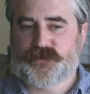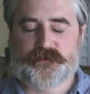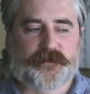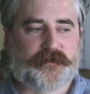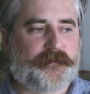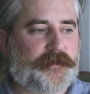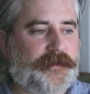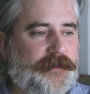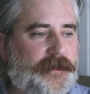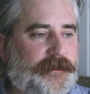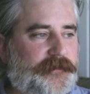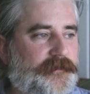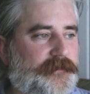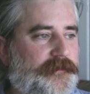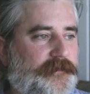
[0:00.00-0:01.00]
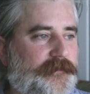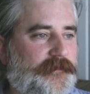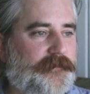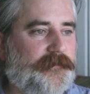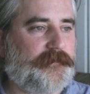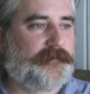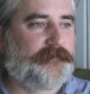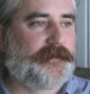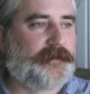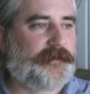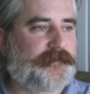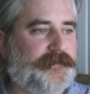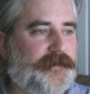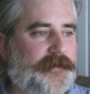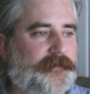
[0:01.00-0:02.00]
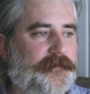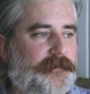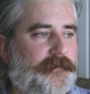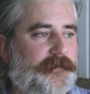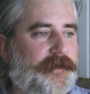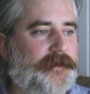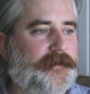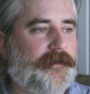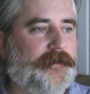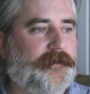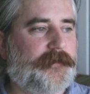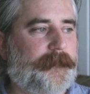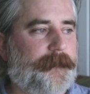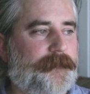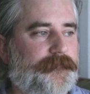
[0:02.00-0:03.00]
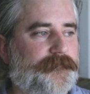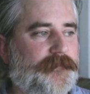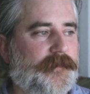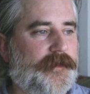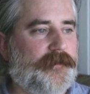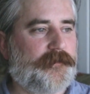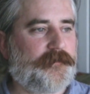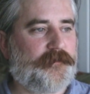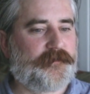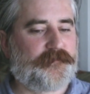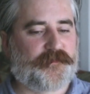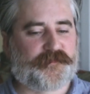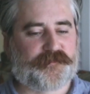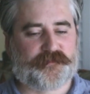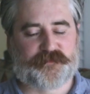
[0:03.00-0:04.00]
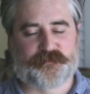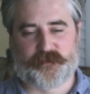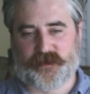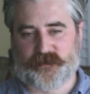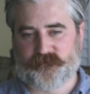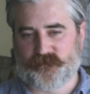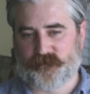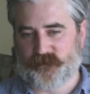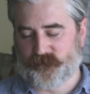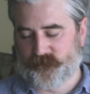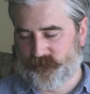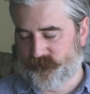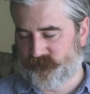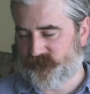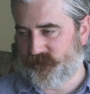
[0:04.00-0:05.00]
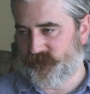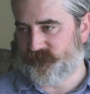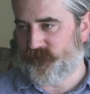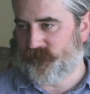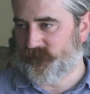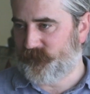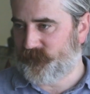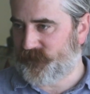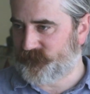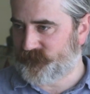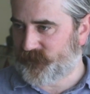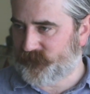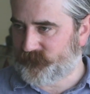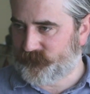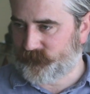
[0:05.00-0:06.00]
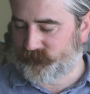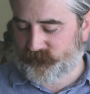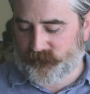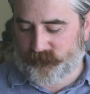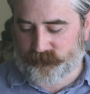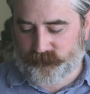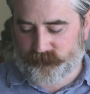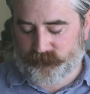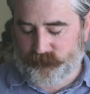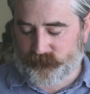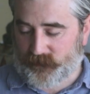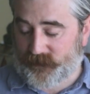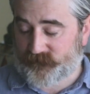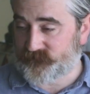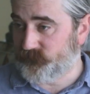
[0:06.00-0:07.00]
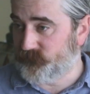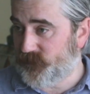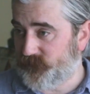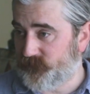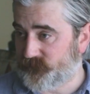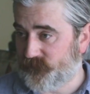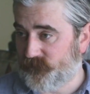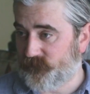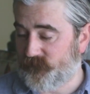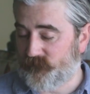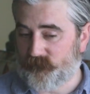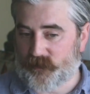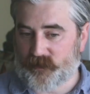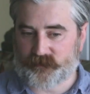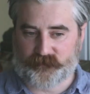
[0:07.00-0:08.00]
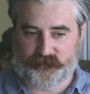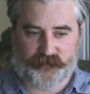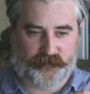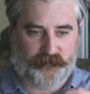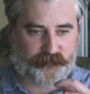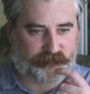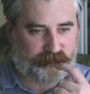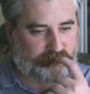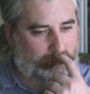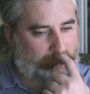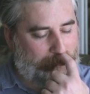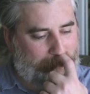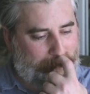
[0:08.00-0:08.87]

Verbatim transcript: Sure, but like you realize, like okay, like. None of us spring from the womb fully formed as like, you know, excellent writers or marketing geniuses.